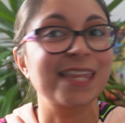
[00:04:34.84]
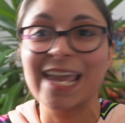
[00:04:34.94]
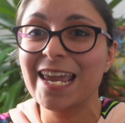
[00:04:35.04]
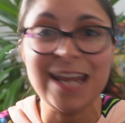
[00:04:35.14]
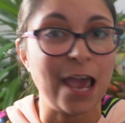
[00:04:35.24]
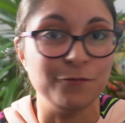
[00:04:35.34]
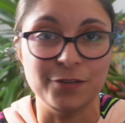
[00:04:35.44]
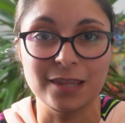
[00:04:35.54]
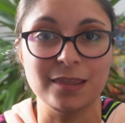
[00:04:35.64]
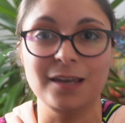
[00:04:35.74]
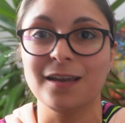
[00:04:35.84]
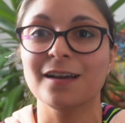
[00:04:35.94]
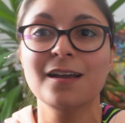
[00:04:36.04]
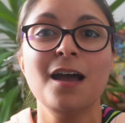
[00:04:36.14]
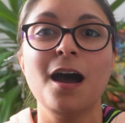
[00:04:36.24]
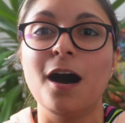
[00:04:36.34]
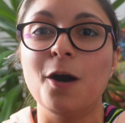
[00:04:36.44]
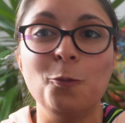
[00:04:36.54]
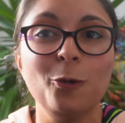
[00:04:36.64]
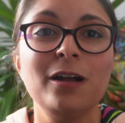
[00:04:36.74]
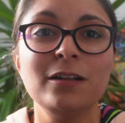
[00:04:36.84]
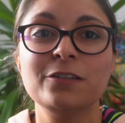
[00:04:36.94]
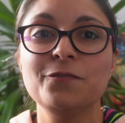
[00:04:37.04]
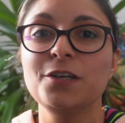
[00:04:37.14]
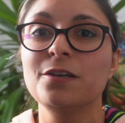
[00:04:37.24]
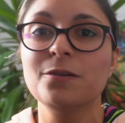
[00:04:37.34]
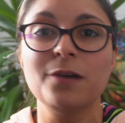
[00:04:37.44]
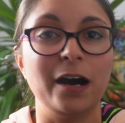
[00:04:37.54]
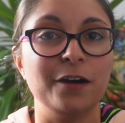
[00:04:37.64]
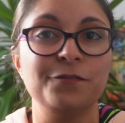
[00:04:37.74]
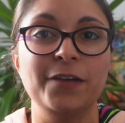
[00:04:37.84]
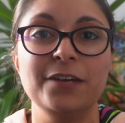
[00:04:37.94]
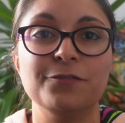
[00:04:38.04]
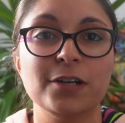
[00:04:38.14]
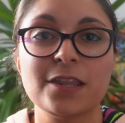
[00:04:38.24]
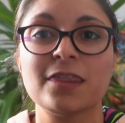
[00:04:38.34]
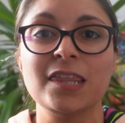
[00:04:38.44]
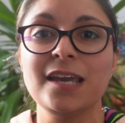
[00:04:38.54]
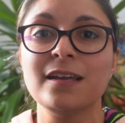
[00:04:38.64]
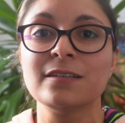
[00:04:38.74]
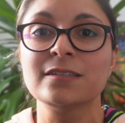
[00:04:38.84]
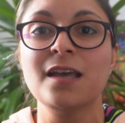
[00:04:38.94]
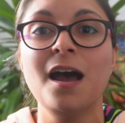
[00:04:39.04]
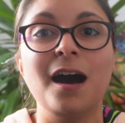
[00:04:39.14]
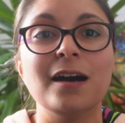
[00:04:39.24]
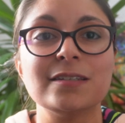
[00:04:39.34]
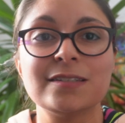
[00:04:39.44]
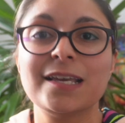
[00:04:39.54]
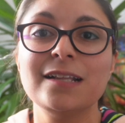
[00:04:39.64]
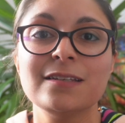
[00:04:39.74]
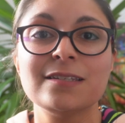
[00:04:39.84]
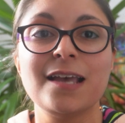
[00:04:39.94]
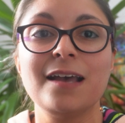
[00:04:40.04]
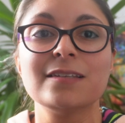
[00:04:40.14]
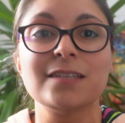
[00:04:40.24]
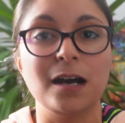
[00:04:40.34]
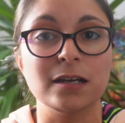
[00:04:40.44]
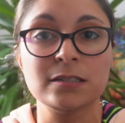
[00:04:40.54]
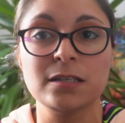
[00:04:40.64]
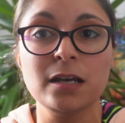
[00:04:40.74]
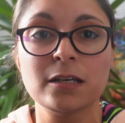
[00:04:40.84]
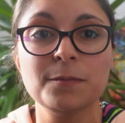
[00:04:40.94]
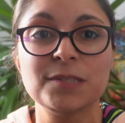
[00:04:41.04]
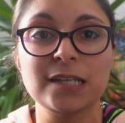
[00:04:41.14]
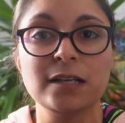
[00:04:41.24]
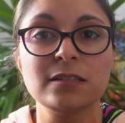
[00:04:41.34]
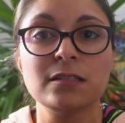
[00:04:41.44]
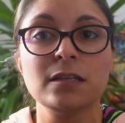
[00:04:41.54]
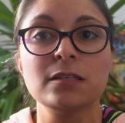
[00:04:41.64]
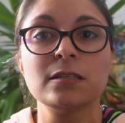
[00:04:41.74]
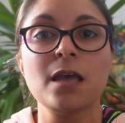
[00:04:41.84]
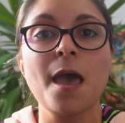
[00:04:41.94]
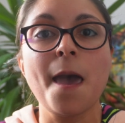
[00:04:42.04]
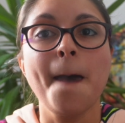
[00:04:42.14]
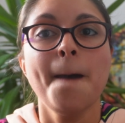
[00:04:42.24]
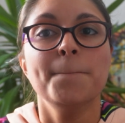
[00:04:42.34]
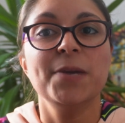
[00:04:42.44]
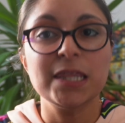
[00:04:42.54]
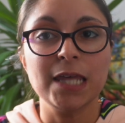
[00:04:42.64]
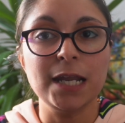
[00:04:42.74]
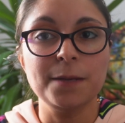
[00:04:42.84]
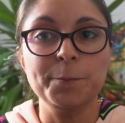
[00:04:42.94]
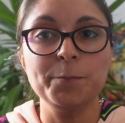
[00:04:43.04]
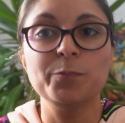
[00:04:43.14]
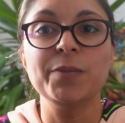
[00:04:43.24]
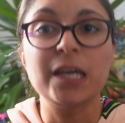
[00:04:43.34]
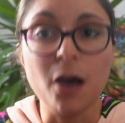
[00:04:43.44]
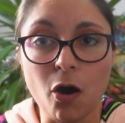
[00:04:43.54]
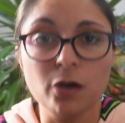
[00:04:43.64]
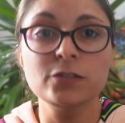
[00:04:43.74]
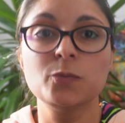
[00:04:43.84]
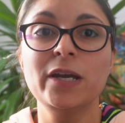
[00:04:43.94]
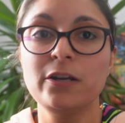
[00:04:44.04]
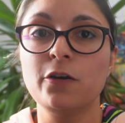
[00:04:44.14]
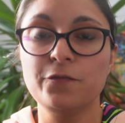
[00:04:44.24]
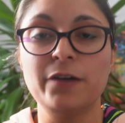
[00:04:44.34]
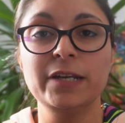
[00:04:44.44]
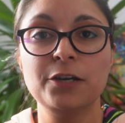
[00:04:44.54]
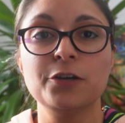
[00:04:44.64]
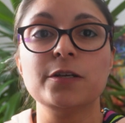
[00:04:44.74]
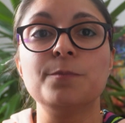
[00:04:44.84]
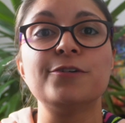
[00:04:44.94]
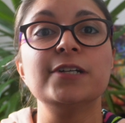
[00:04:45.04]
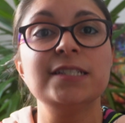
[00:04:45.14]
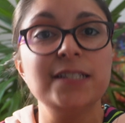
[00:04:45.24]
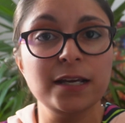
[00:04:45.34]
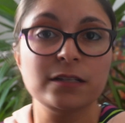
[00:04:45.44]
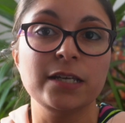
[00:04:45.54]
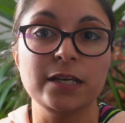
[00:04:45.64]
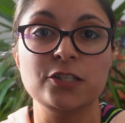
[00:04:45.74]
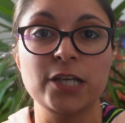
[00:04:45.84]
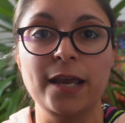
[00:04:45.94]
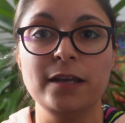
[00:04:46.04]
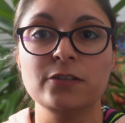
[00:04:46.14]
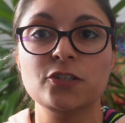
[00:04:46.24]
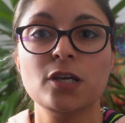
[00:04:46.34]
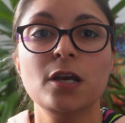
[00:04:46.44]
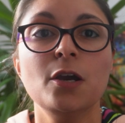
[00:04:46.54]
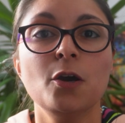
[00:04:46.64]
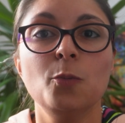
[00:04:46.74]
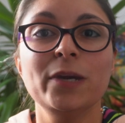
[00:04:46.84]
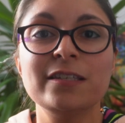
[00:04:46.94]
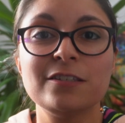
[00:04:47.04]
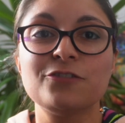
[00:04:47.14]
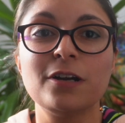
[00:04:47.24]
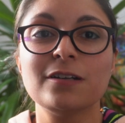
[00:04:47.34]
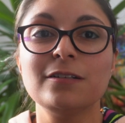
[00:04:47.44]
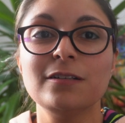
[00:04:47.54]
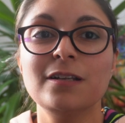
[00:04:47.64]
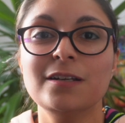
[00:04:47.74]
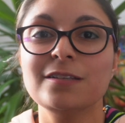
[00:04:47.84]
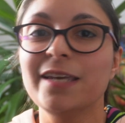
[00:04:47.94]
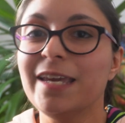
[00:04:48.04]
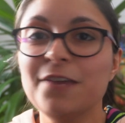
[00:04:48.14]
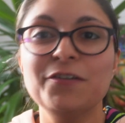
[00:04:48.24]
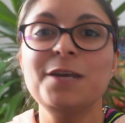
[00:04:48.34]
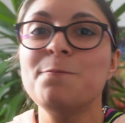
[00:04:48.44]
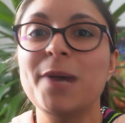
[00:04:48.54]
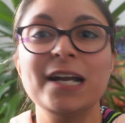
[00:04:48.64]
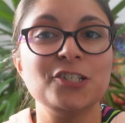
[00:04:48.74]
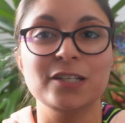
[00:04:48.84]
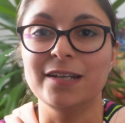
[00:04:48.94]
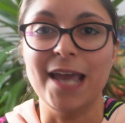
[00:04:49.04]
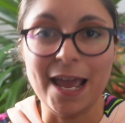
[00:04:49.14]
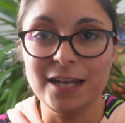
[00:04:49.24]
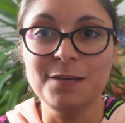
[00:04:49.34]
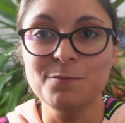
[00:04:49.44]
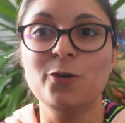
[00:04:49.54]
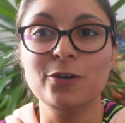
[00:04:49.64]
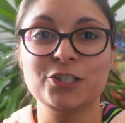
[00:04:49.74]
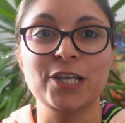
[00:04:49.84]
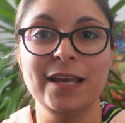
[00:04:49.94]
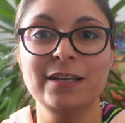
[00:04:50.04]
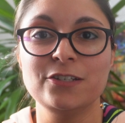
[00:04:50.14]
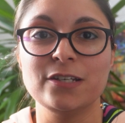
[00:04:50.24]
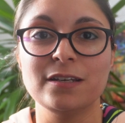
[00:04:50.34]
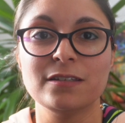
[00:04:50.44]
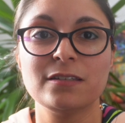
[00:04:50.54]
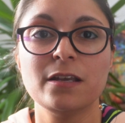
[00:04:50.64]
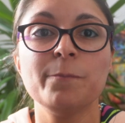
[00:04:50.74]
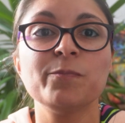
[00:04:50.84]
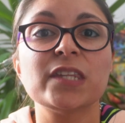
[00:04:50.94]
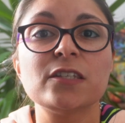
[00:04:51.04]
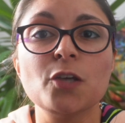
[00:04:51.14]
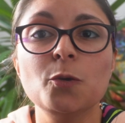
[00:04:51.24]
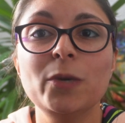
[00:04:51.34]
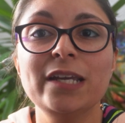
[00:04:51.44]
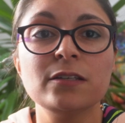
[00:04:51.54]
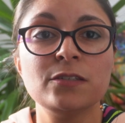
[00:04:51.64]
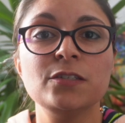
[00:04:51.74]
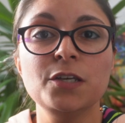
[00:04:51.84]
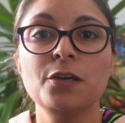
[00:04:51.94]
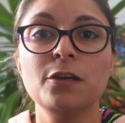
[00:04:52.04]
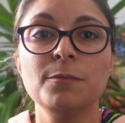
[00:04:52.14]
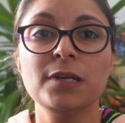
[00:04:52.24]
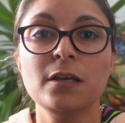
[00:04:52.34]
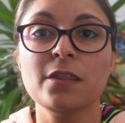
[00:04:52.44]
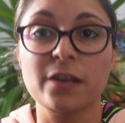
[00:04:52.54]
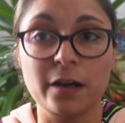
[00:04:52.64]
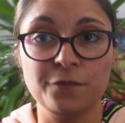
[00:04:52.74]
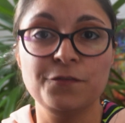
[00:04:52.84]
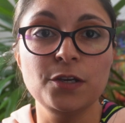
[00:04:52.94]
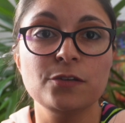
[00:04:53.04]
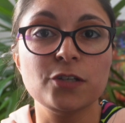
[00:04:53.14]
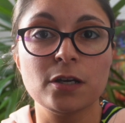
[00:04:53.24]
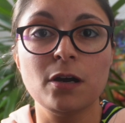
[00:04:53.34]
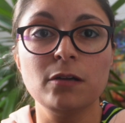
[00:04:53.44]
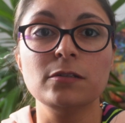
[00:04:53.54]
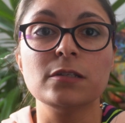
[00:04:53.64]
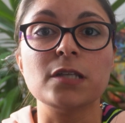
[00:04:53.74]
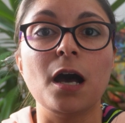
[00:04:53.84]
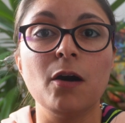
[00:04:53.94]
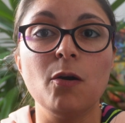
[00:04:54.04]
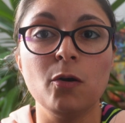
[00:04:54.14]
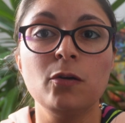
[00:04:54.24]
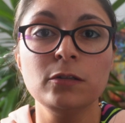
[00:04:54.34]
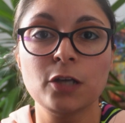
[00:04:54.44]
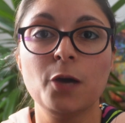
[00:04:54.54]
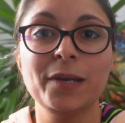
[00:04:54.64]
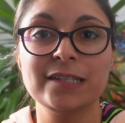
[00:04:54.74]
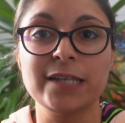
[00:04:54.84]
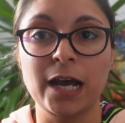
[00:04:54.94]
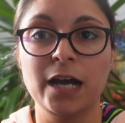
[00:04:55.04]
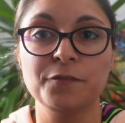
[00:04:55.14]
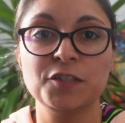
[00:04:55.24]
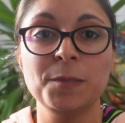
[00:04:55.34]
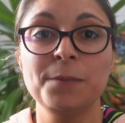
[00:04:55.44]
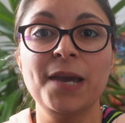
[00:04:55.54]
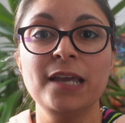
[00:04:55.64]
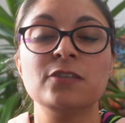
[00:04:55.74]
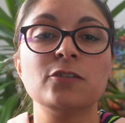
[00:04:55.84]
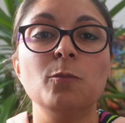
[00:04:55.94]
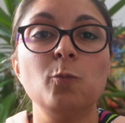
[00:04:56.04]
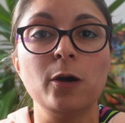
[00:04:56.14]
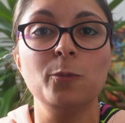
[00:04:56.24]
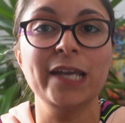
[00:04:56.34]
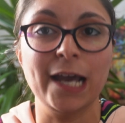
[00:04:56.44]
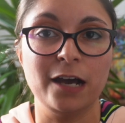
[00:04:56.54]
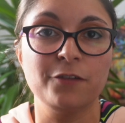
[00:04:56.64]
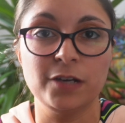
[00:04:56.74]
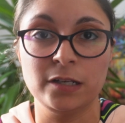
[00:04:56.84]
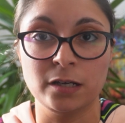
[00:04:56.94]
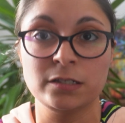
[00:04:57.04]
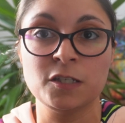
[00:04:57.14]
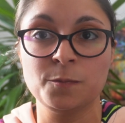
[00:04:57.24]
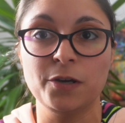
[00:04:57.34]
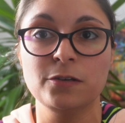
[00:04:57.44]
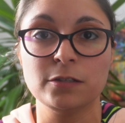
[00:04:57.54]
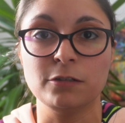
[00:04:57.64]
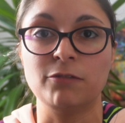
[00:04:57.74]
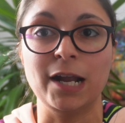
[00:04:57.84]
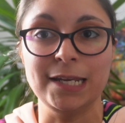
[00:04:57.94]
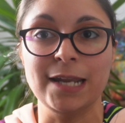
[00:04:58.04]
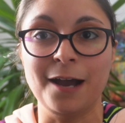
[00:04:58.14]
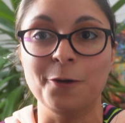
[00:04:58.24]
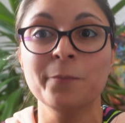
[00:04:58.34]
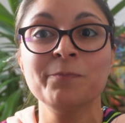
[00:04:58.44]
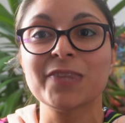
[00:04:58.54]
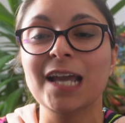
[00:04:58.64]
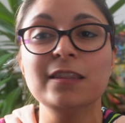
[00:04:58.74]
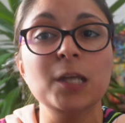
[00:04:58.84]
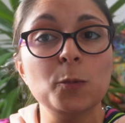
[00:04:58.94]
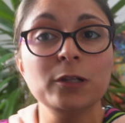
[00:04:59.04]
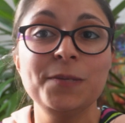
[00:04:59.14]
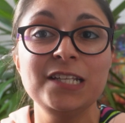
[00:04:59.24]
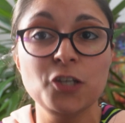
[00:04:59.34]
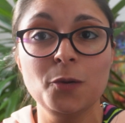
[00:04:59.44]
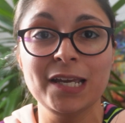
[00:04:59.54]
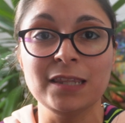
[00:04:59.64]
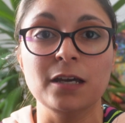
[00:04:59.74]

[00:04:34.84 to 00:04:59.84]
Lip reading: In everything, our worldview, our favourite things, our skill sets, our circumstances. But then, because we're not very good at predicting change, we struggle to even imagine any more changes. So we assume that our future goals are all going to have to be based on what we have at our disposal right now, and that we'll be doing